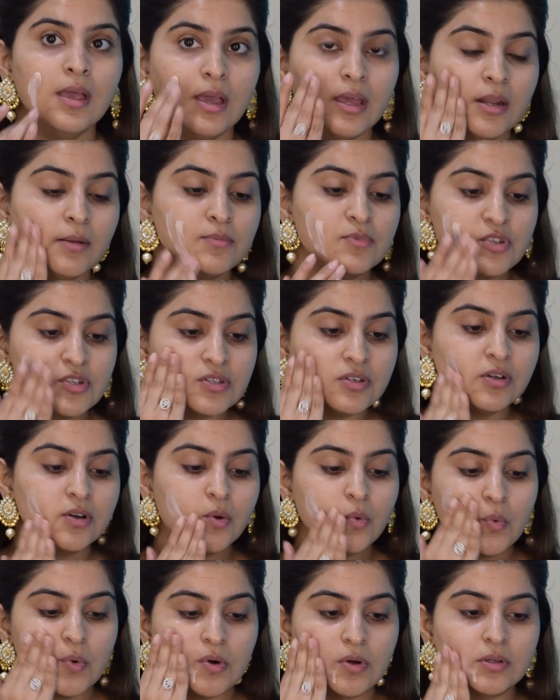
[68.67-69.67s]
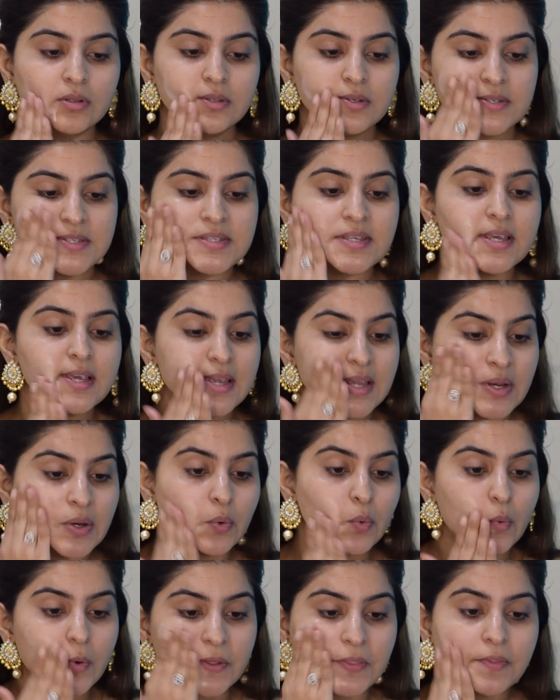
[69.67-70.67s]
And I'm just going to work this in
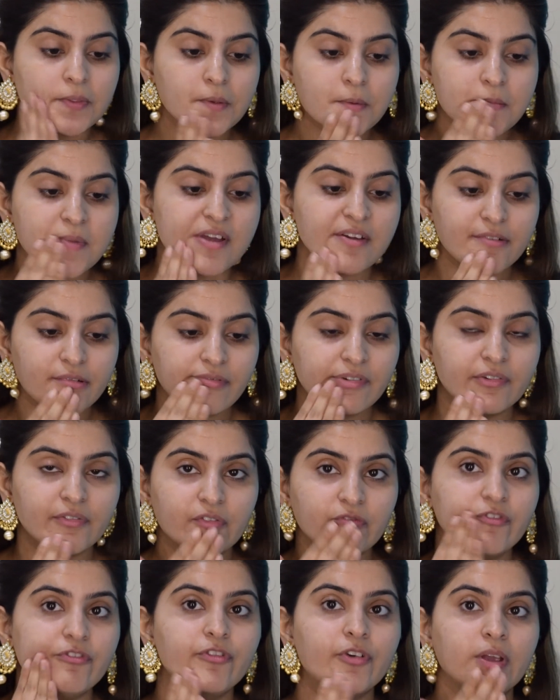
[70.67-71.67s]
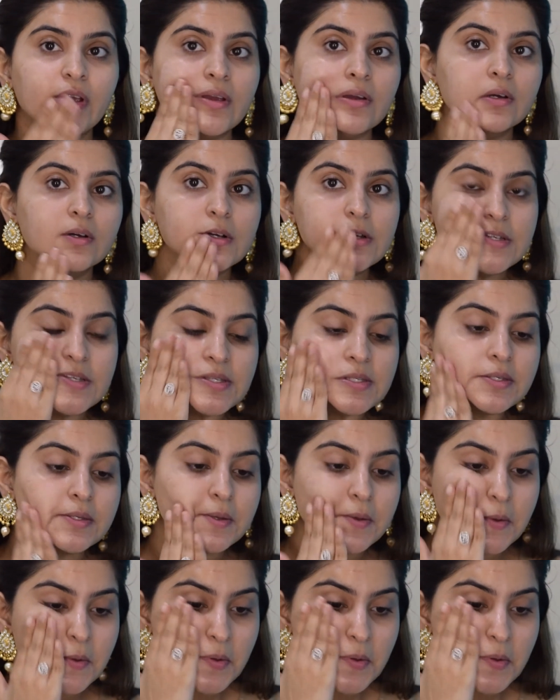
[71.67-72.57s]
with my fingers.